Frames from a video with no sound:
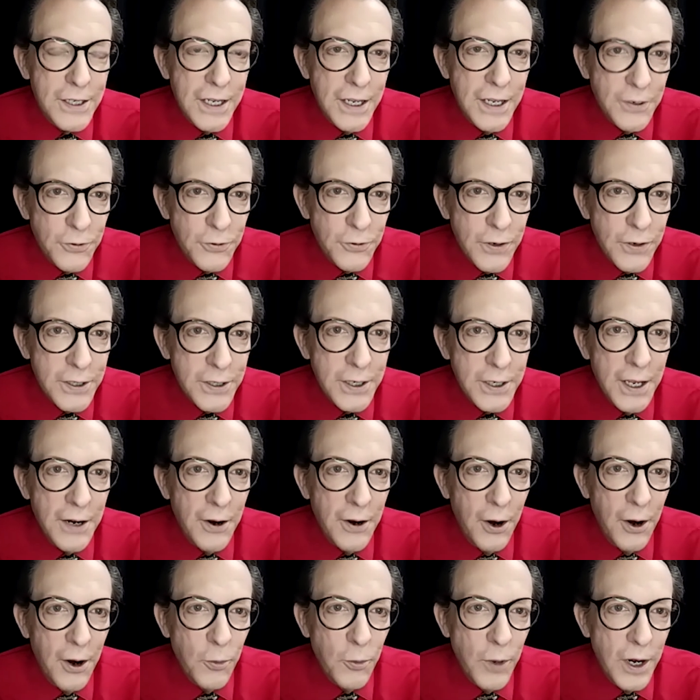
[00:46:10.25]
interest and
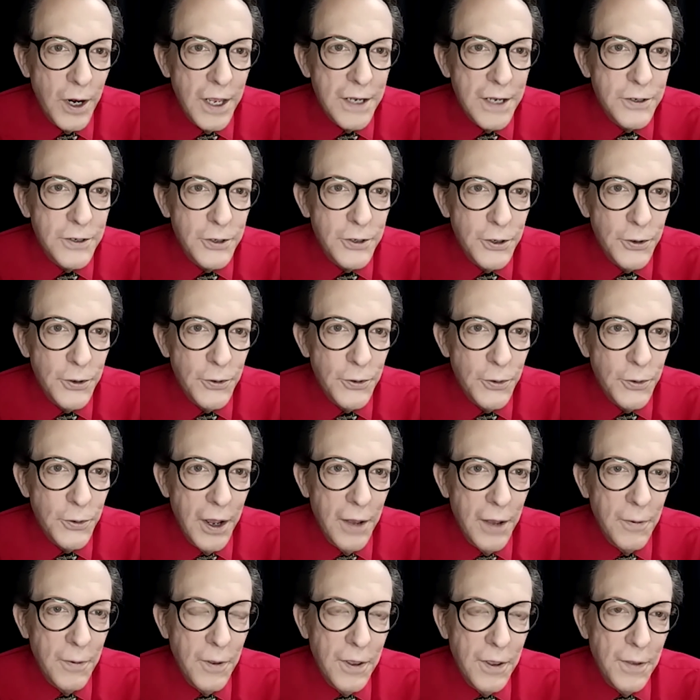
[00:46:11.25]
are willing
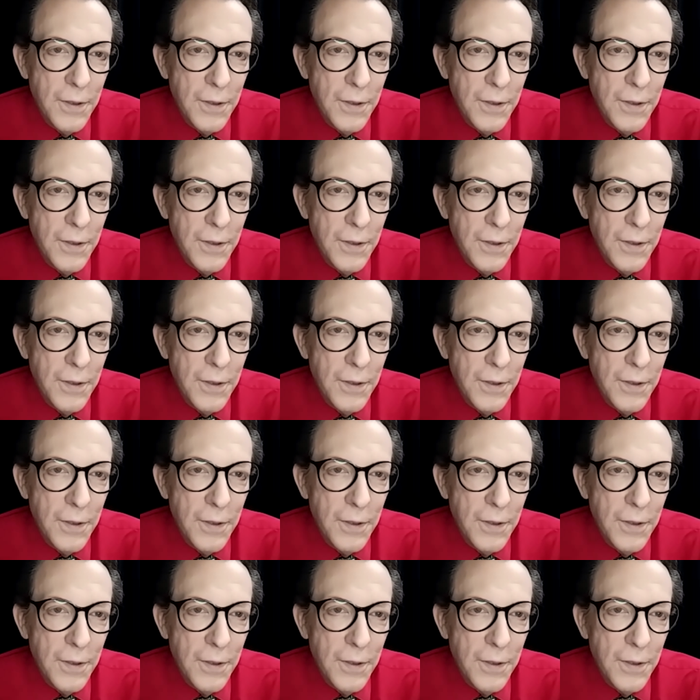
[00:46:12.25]
to